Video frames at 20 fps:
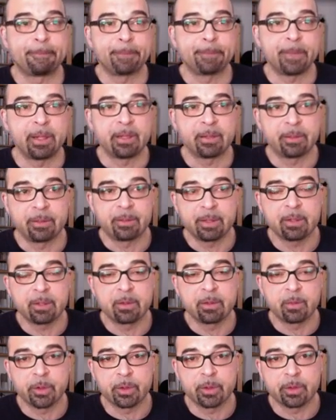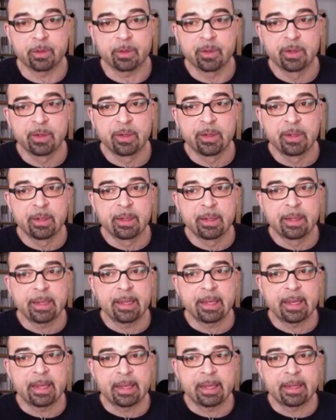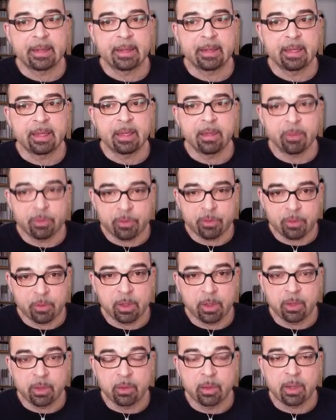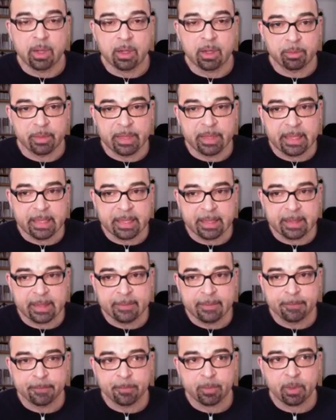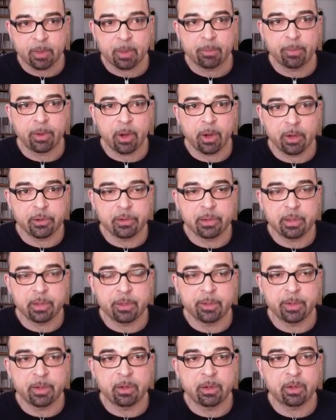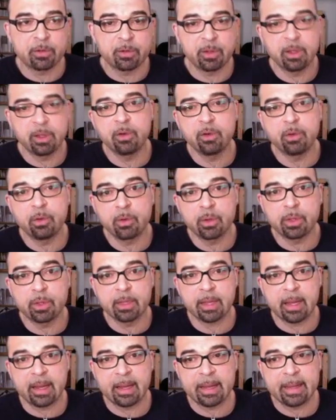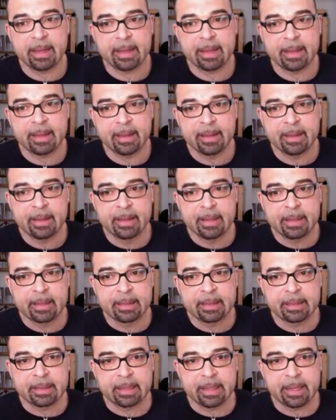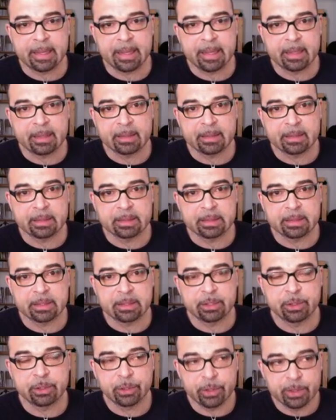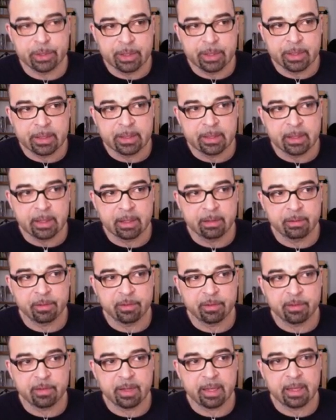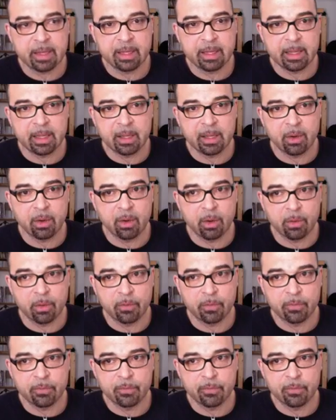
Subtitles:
in the theater world. And he was the one who got me in, partially because he knew that I had a good understanding of